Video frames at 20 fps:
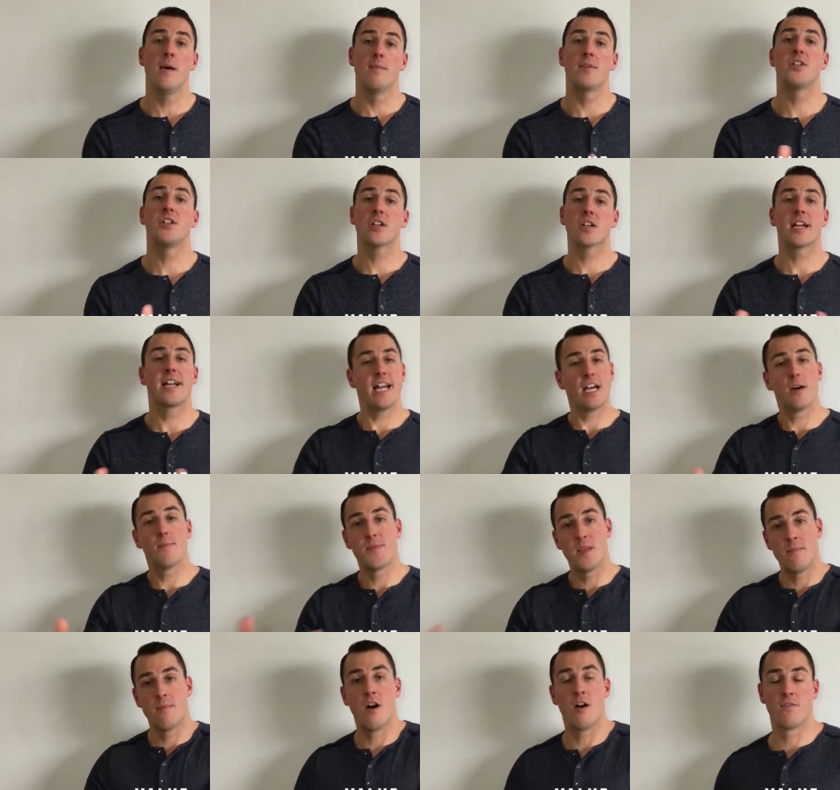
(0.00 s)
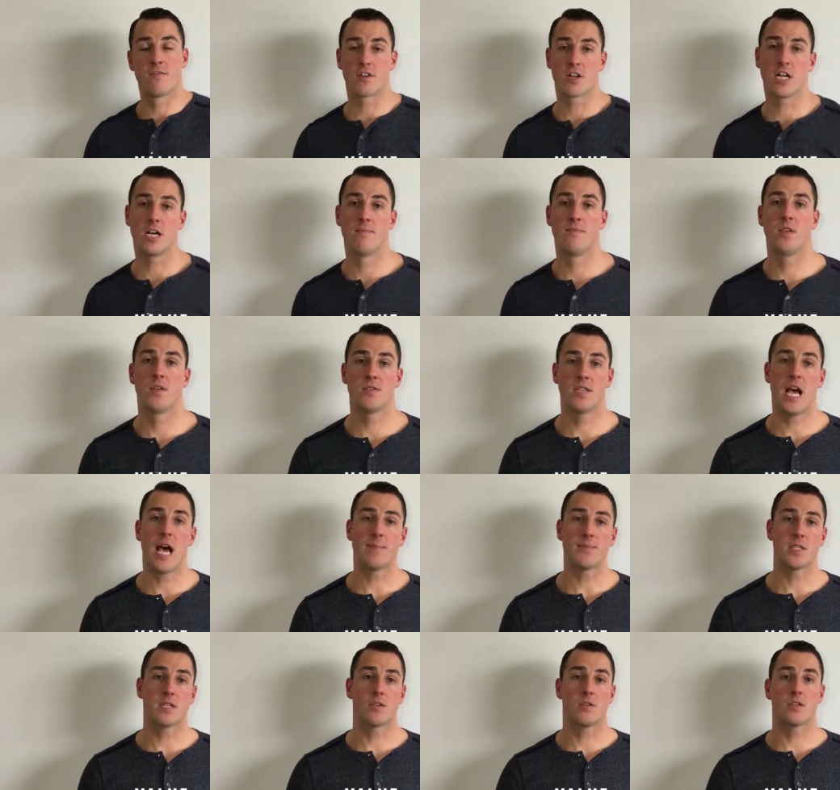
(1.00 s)
but you're going to help them overcome those
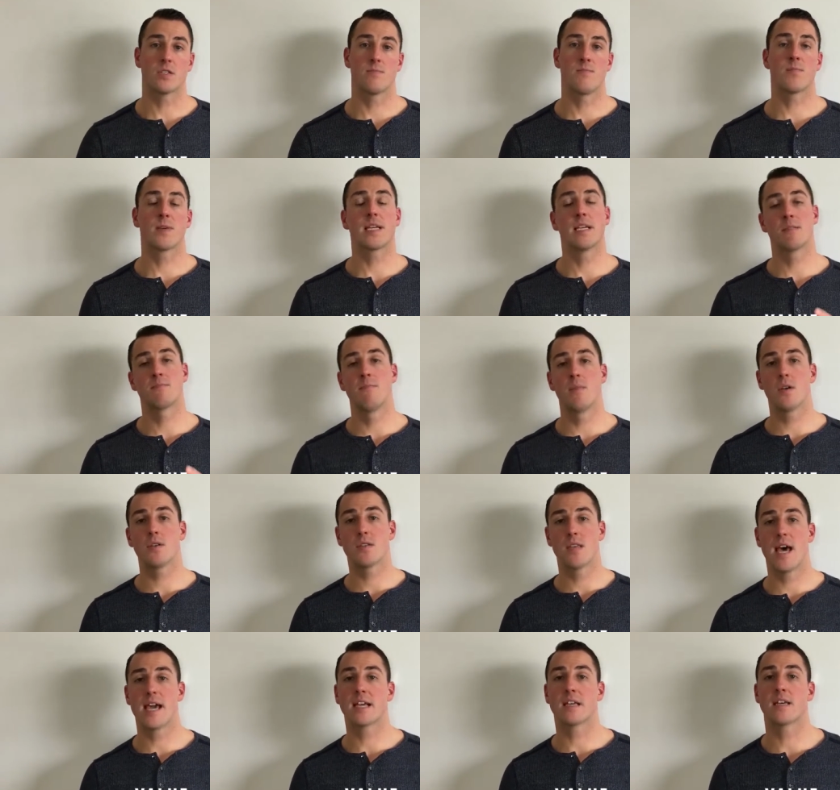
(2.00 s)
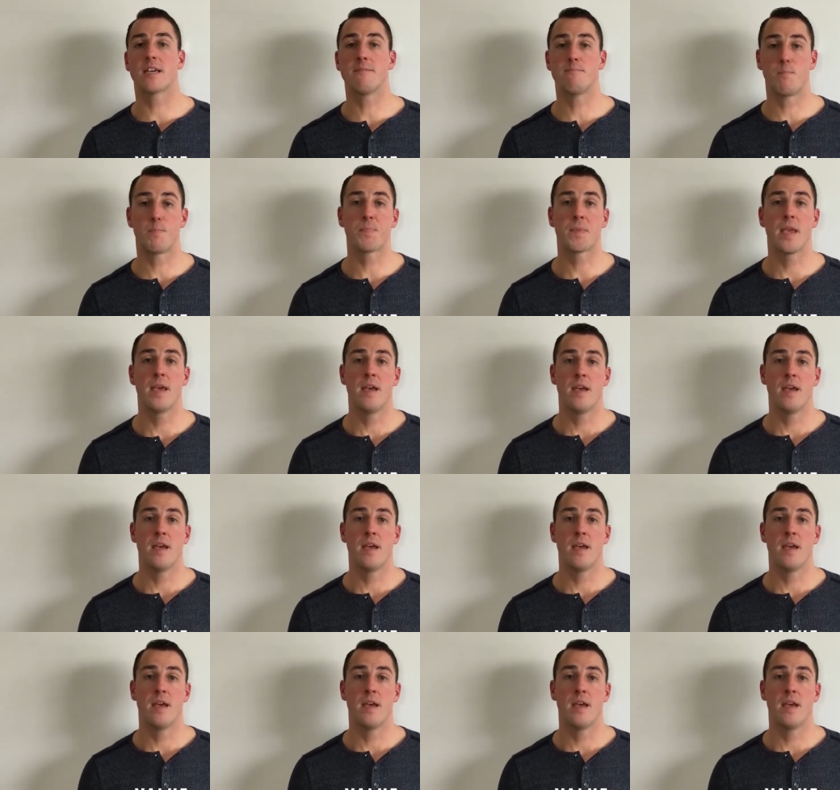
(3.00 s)
obstacles, because most likely